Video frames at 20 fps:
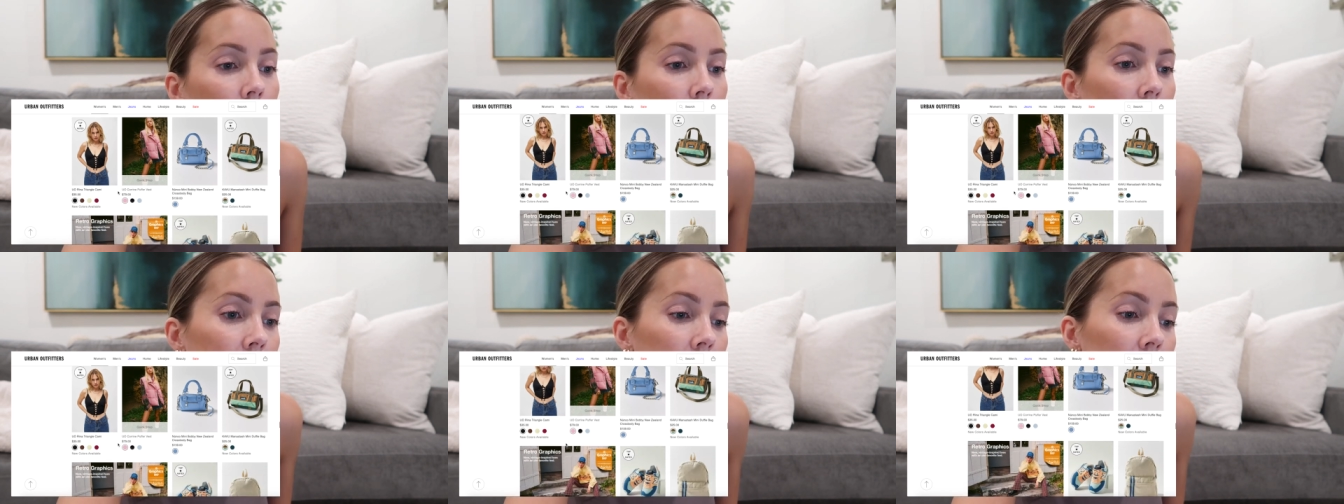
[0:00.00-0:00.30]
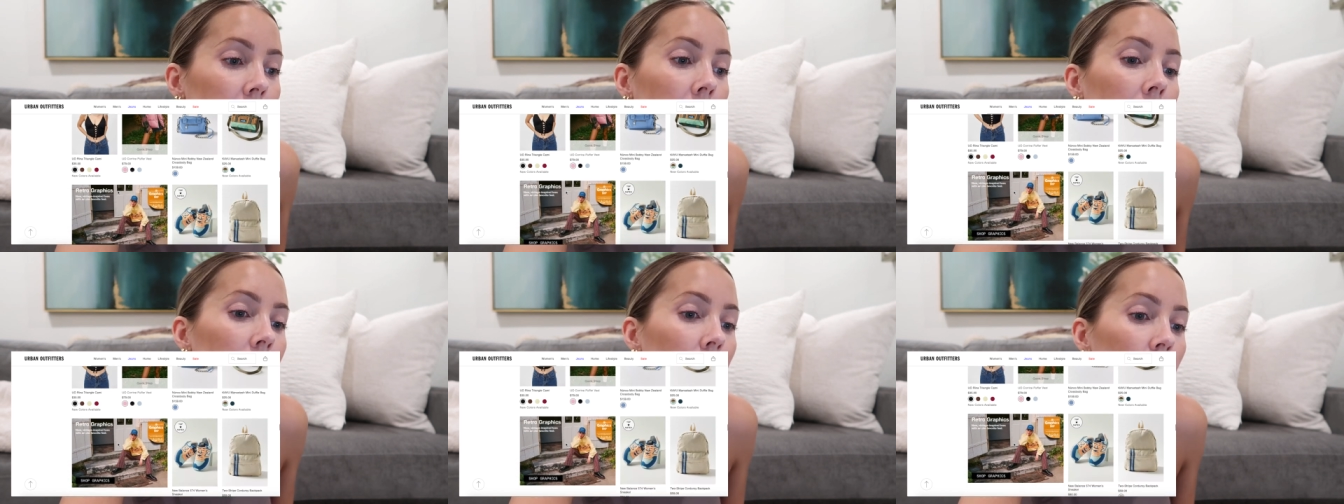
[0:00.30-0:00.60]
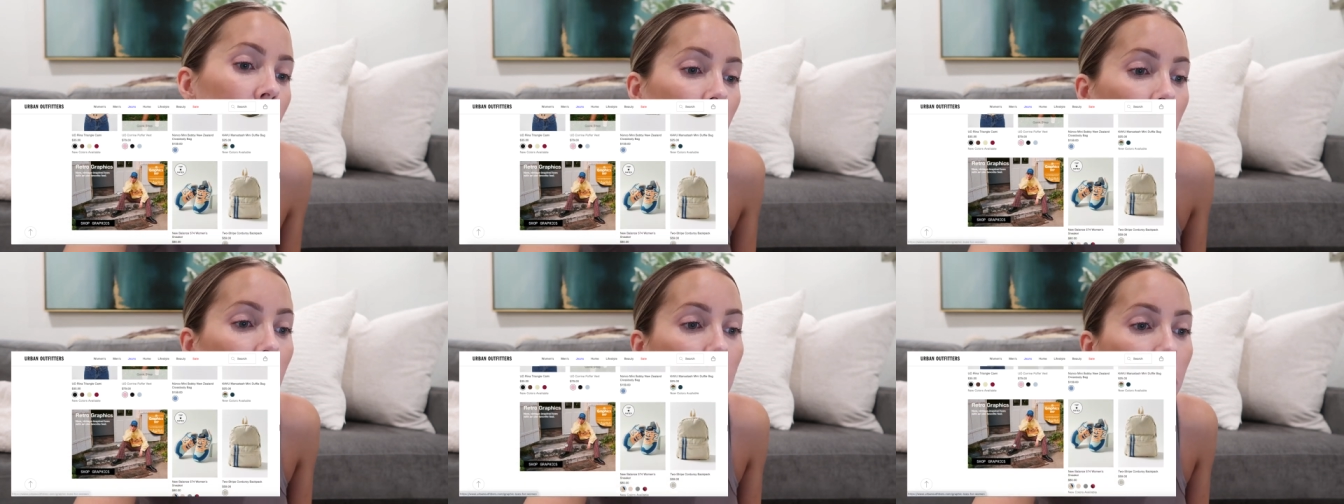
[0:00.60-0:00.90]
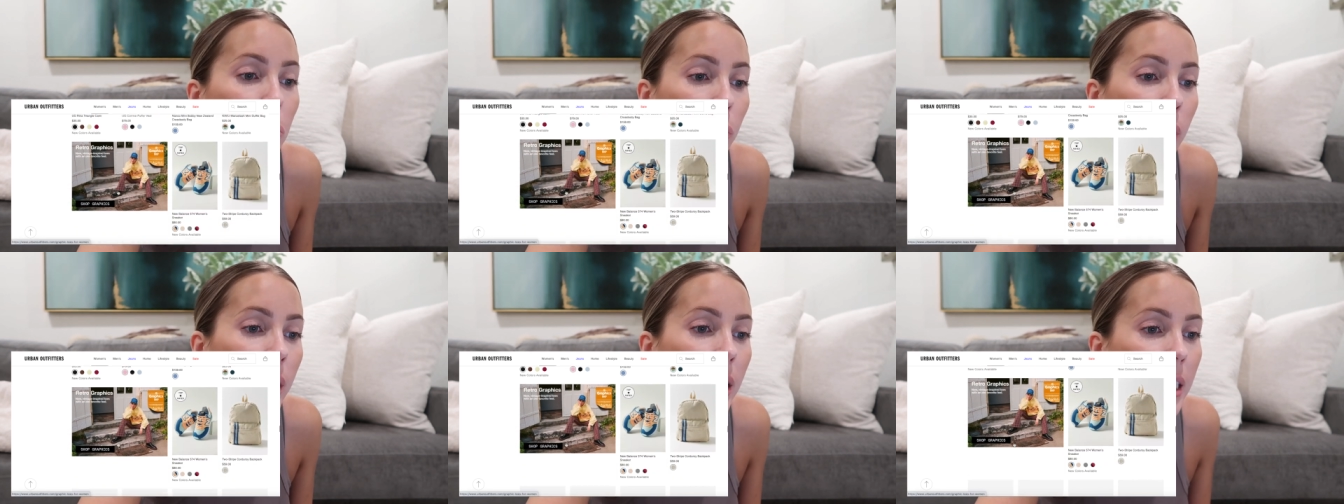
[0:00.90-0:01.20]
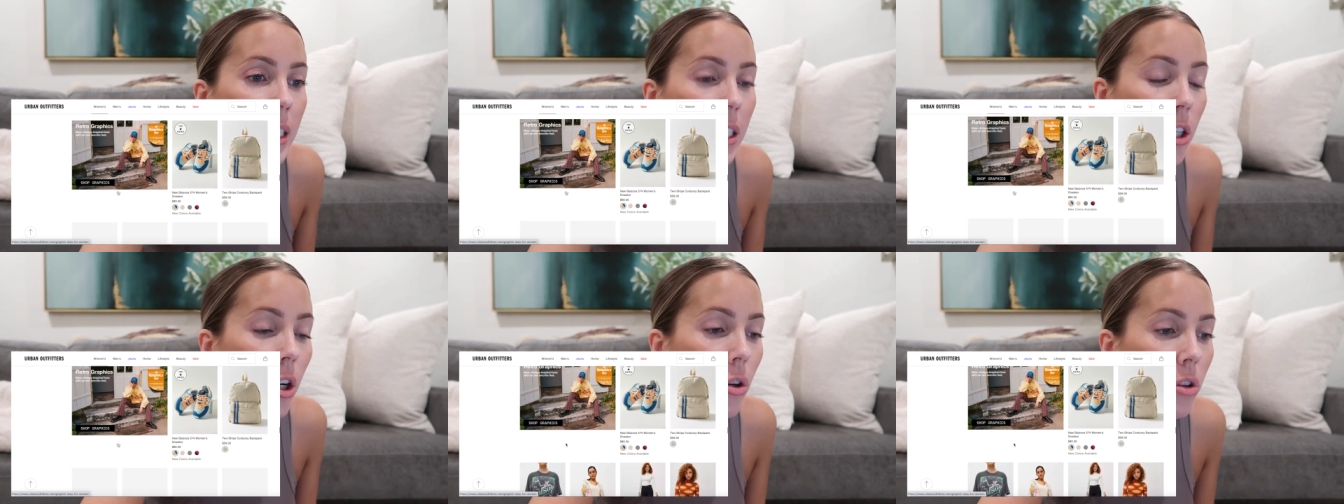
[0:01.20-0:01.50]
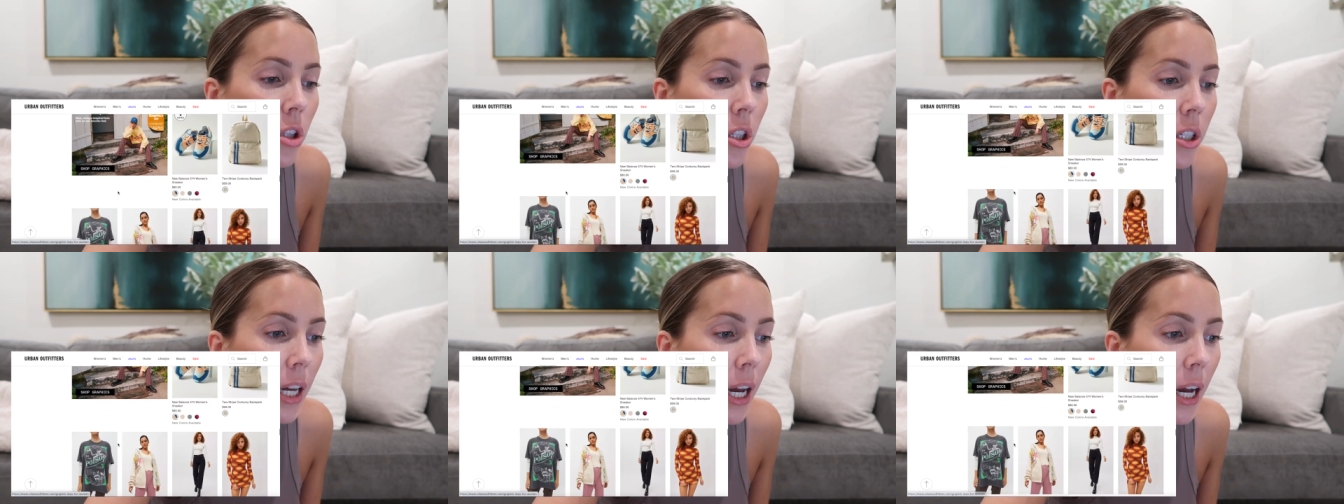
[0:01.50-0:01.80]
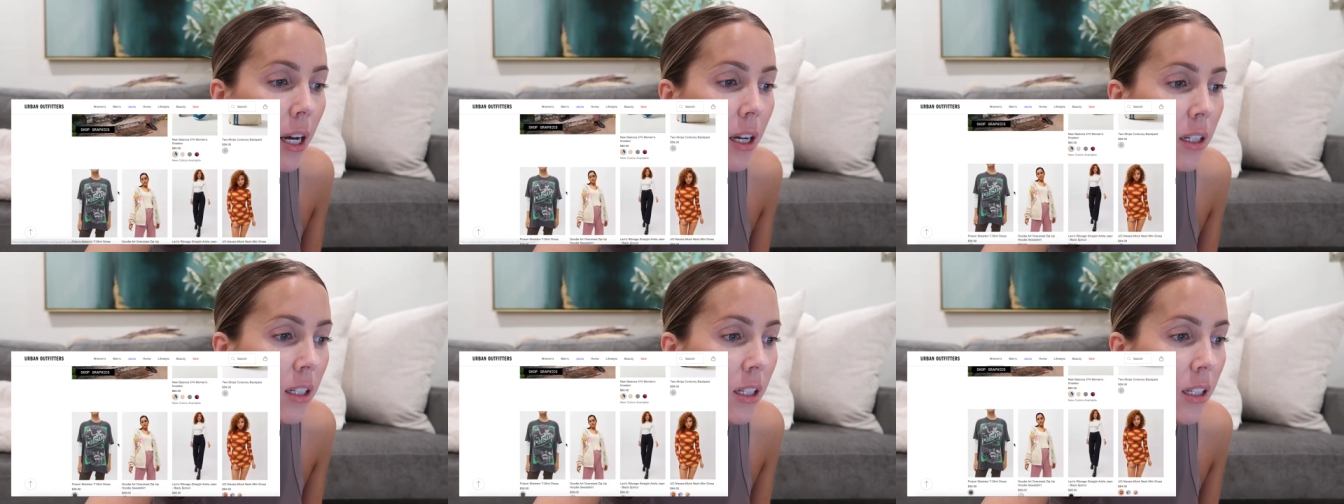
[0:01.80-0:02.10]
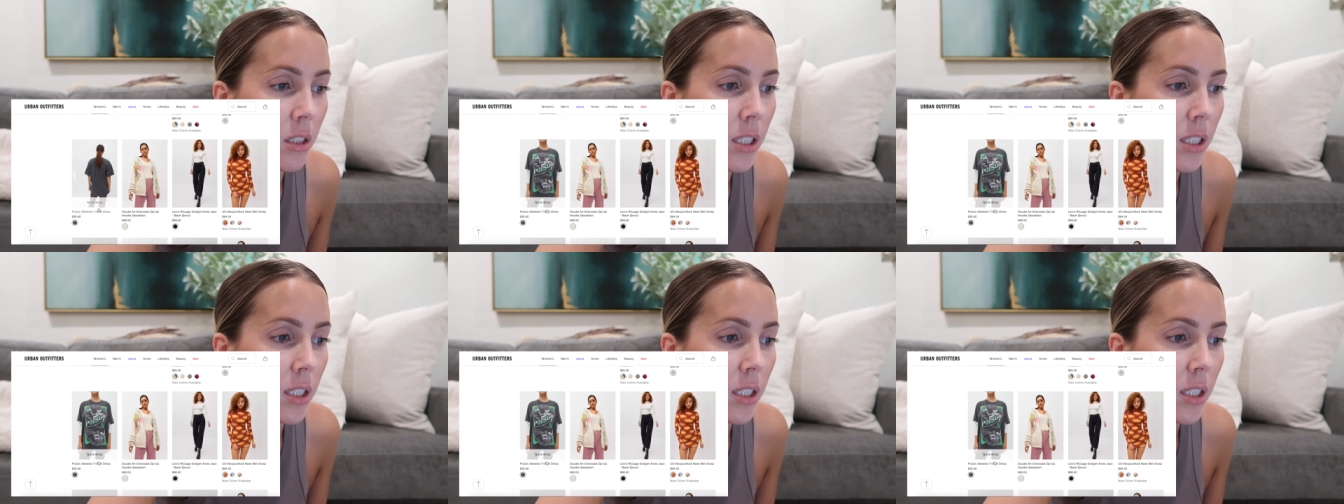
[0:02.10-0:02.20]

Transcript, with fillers: That's a category we need to go look at.